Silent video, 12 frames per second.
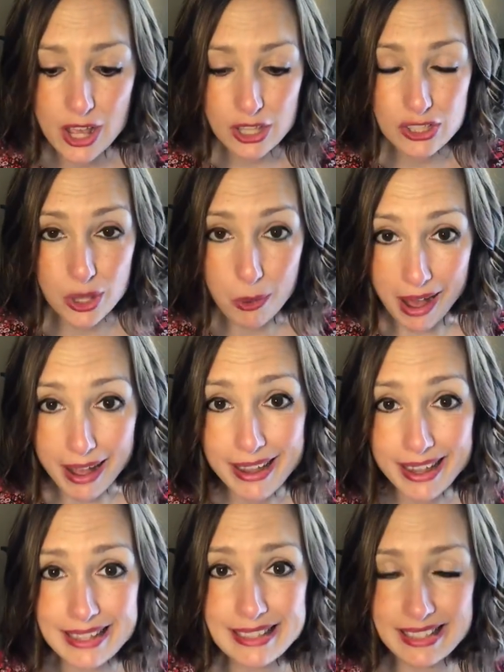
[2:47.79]
So I
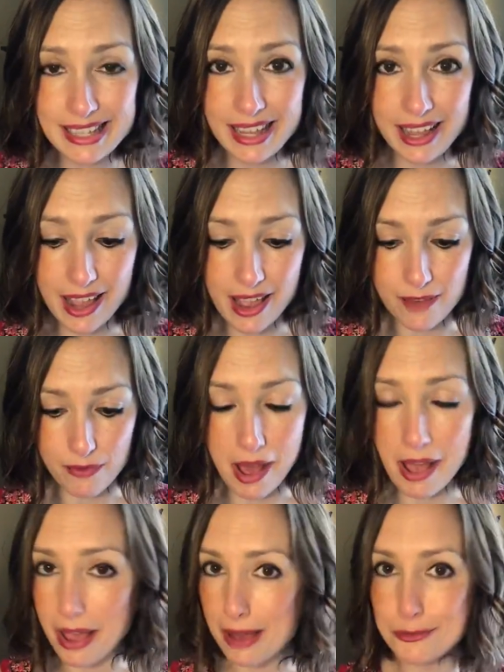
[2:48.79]
can see if
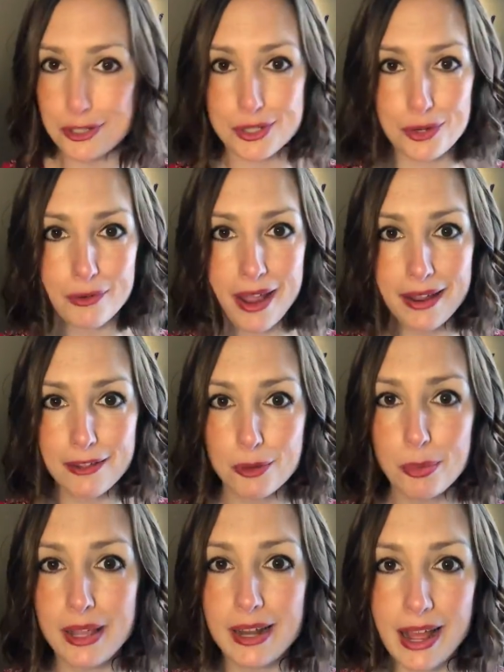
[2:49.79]
I have just a regular
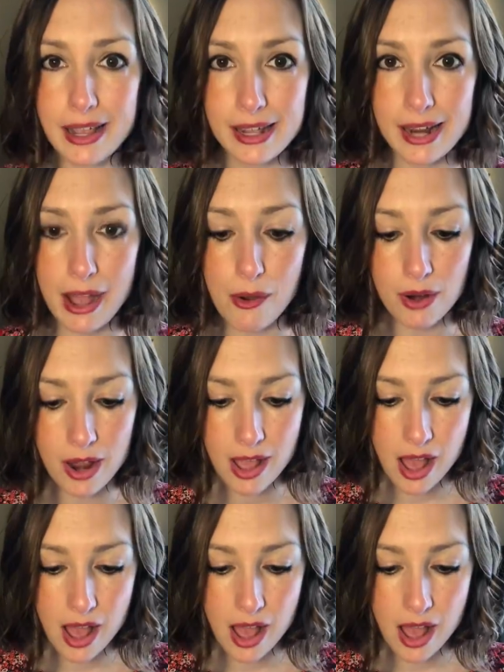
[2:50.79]
plate I get out,